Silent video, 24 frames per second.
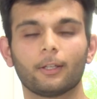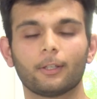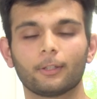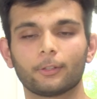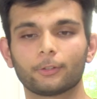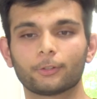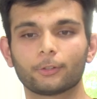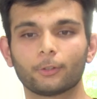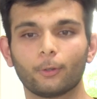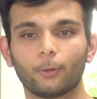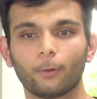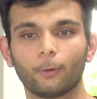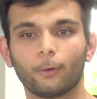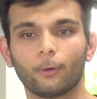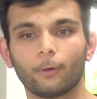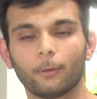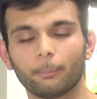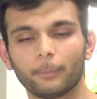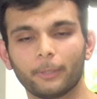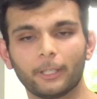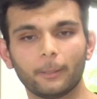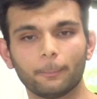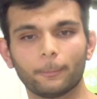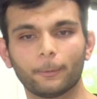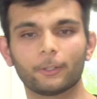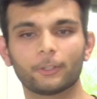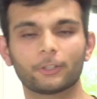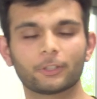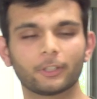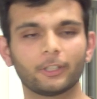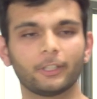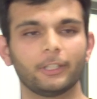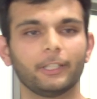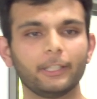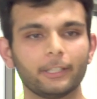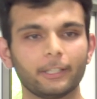So me
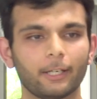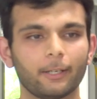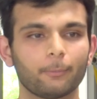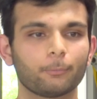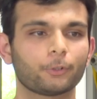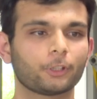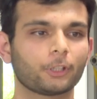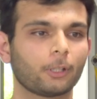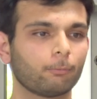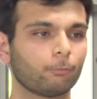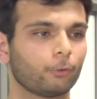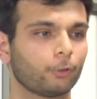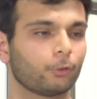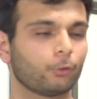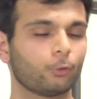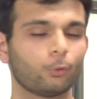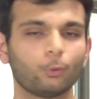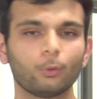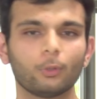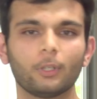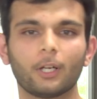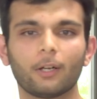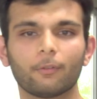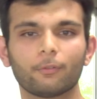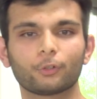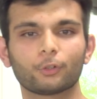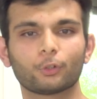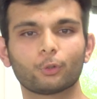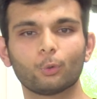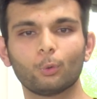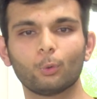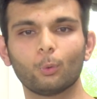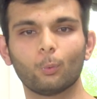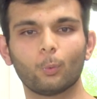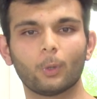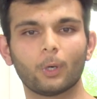personally, I'm someone who loves
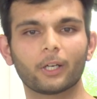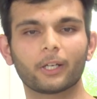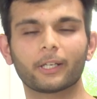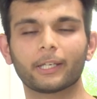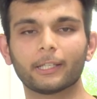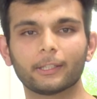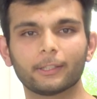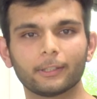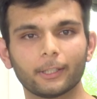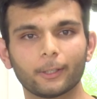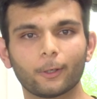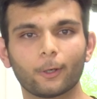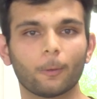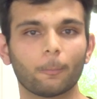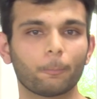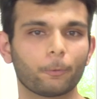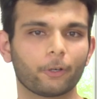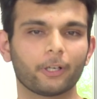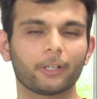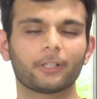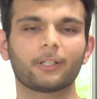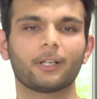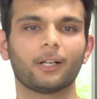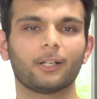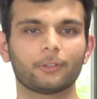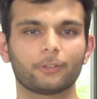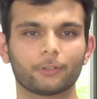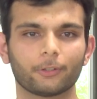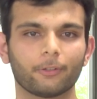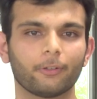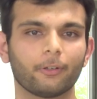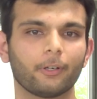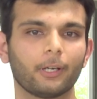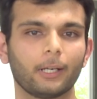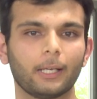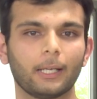to work in the corporate
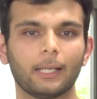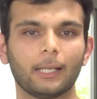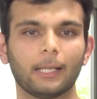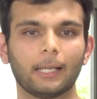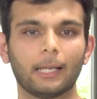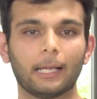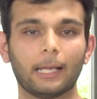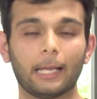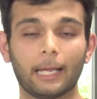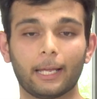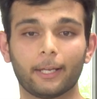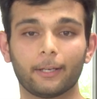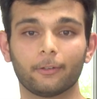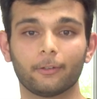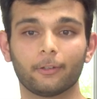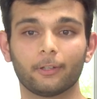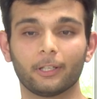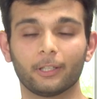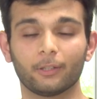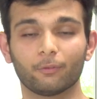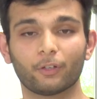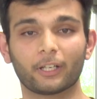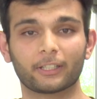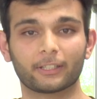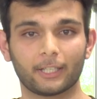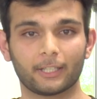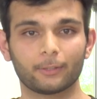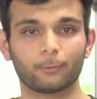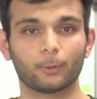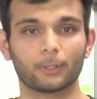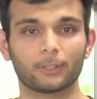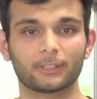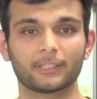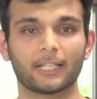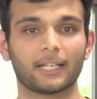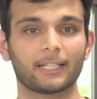culture. And in fact, that
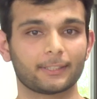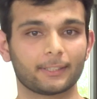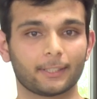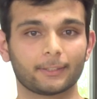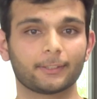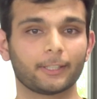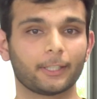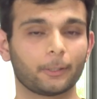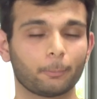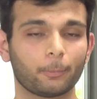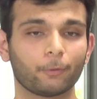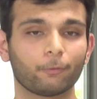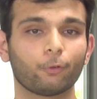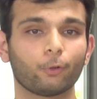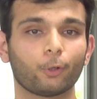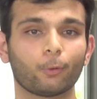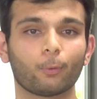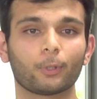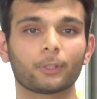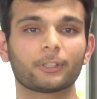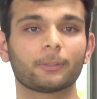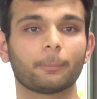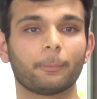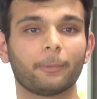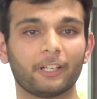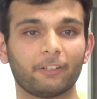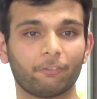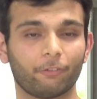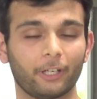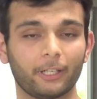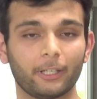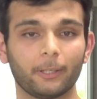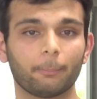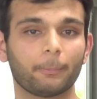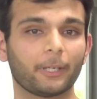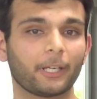was, as I said before, was a
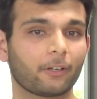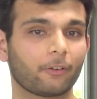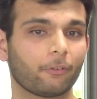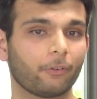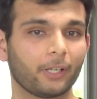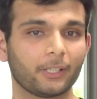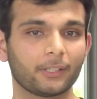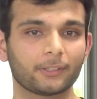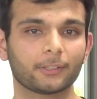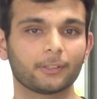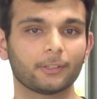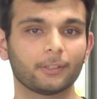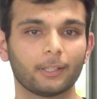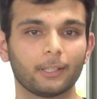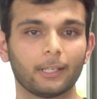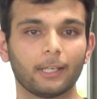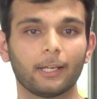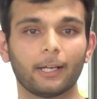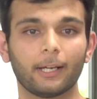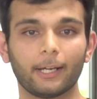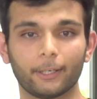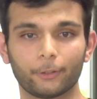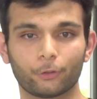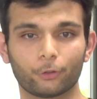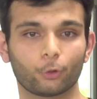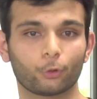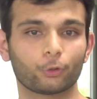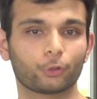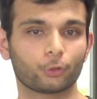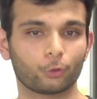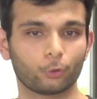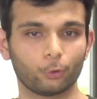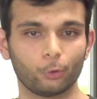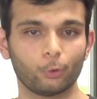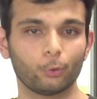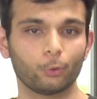very big reason I
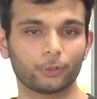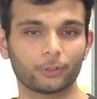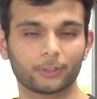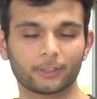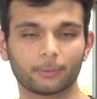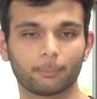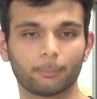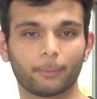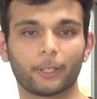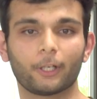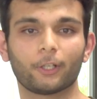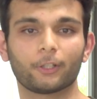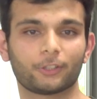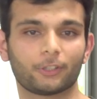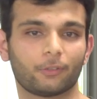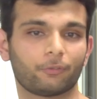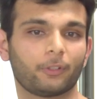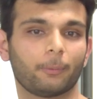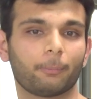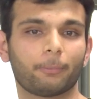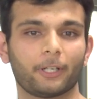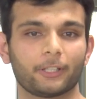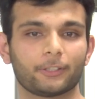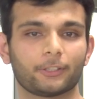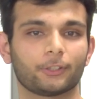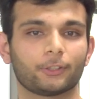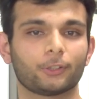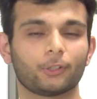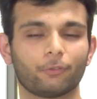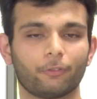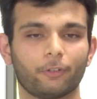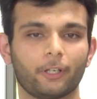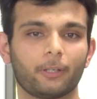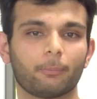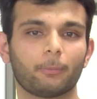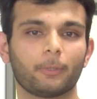chose Toulouse because of the presence
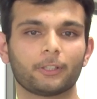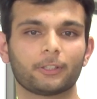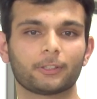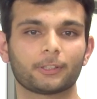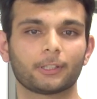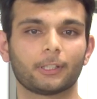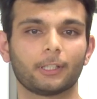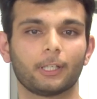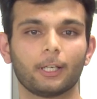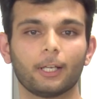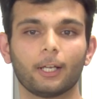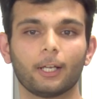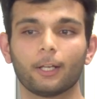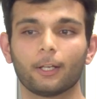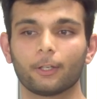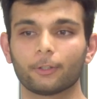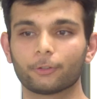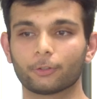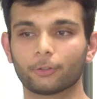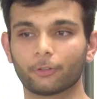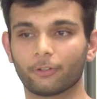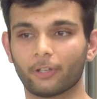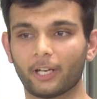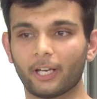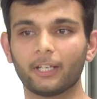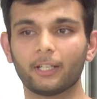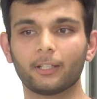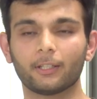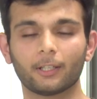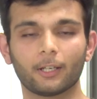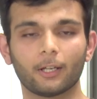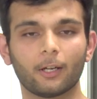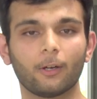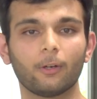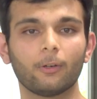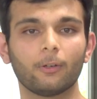of Airbus. So right
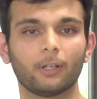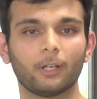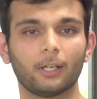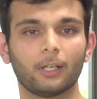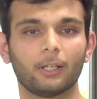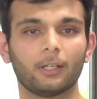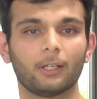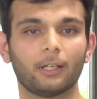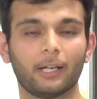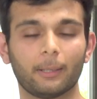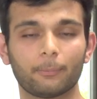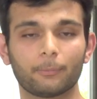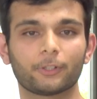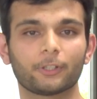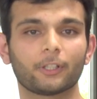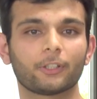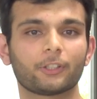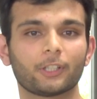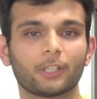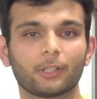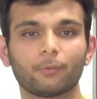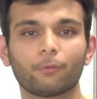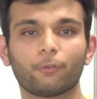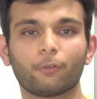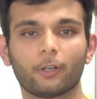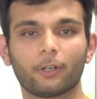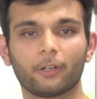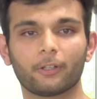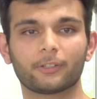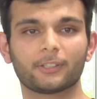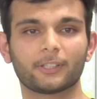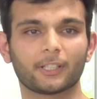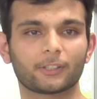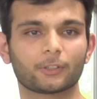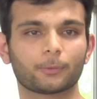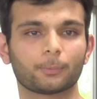now, I'm searching for
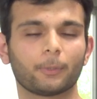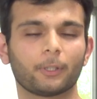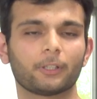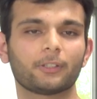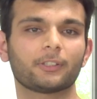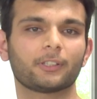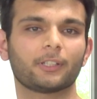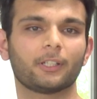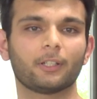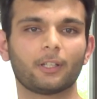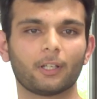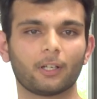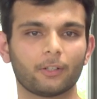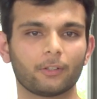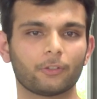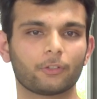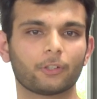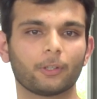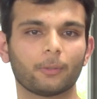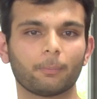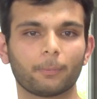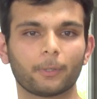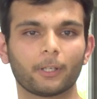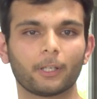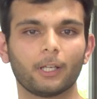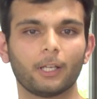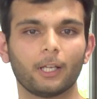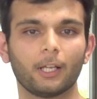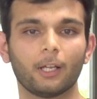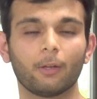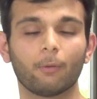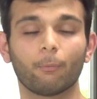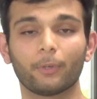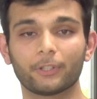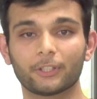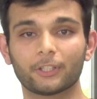a 6 months internship,
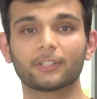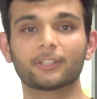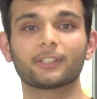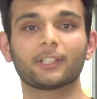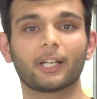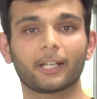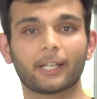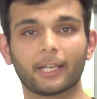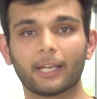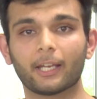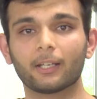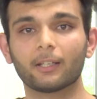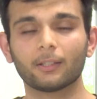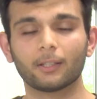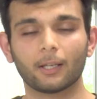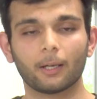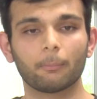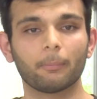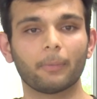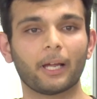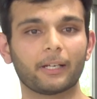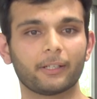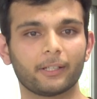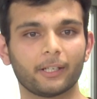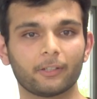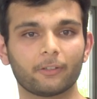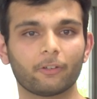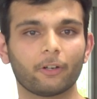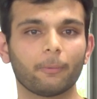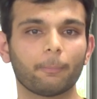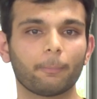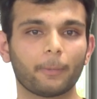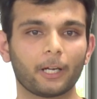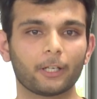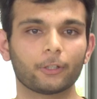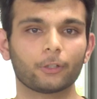which is again a
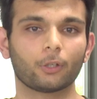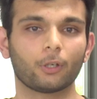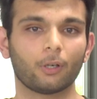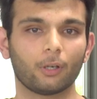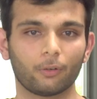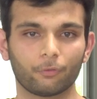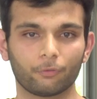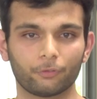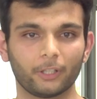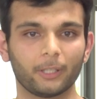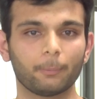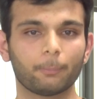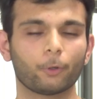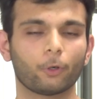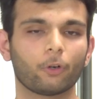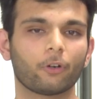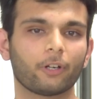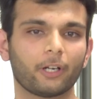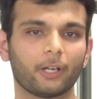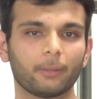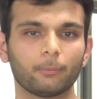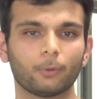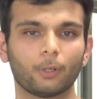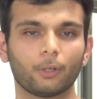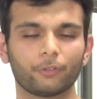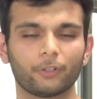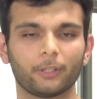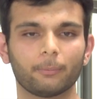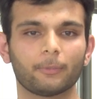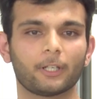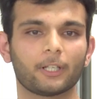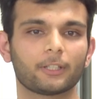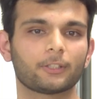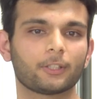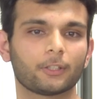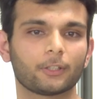mandatory part of the program, of the
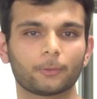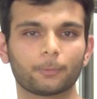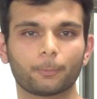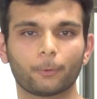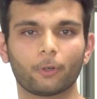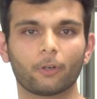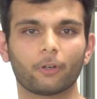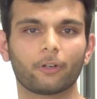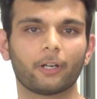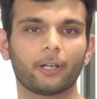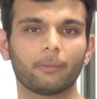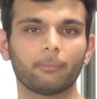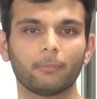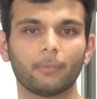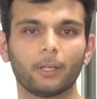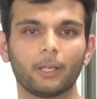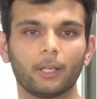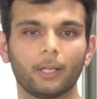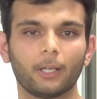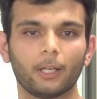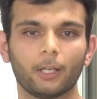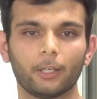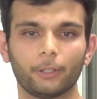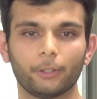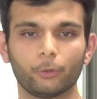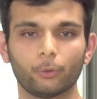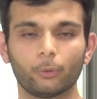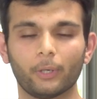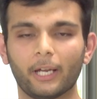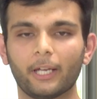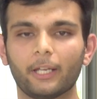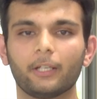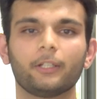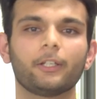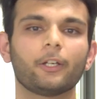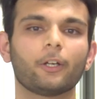master's program. You
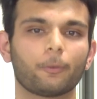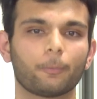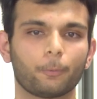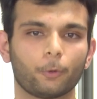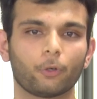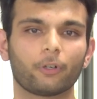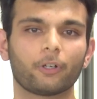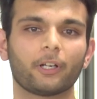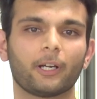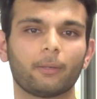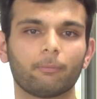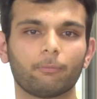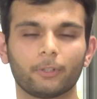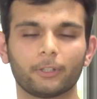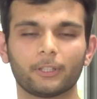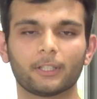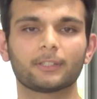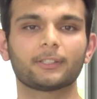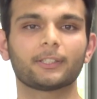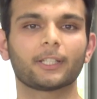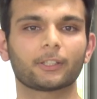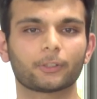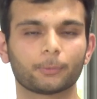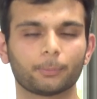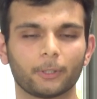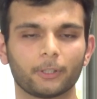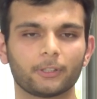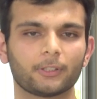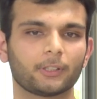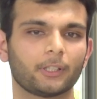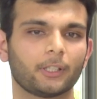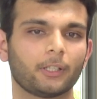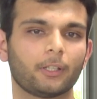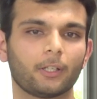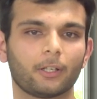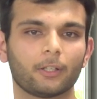end your program with a 6
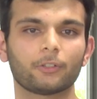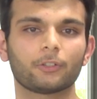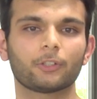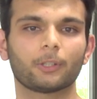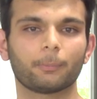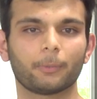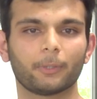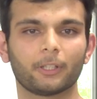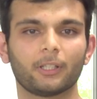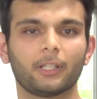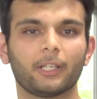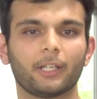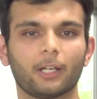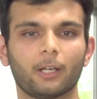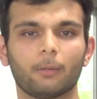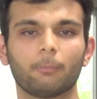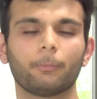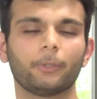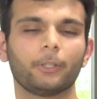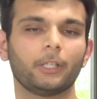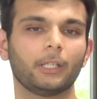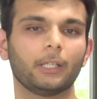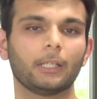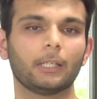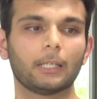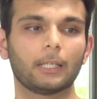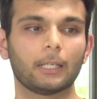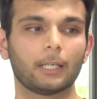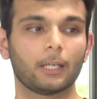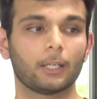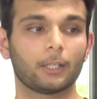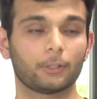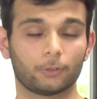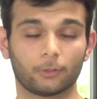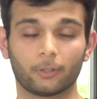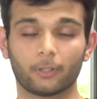months internship in the company.
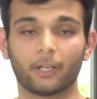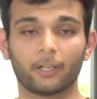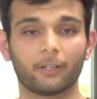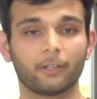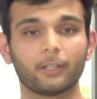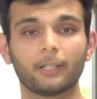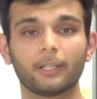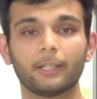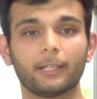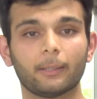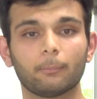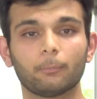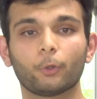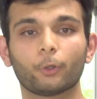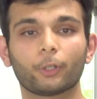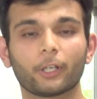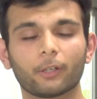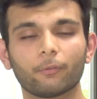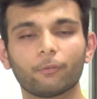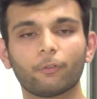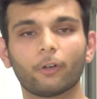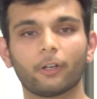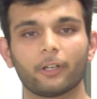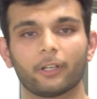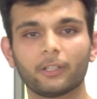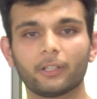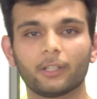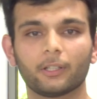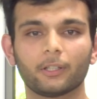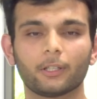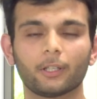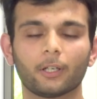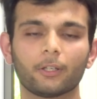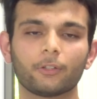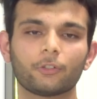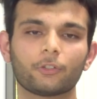So currently I'm looking for an
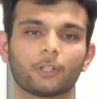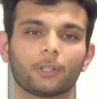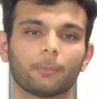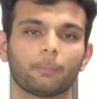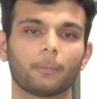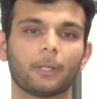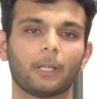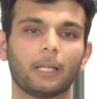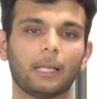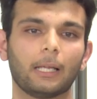internship,